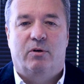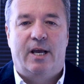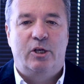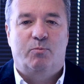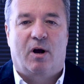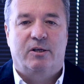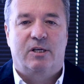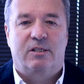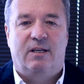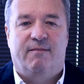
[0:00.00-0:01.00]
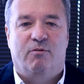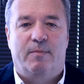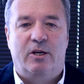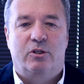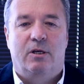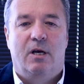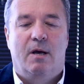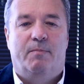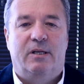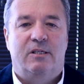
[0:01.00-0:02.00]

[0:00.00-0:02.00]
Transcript: case processing information, but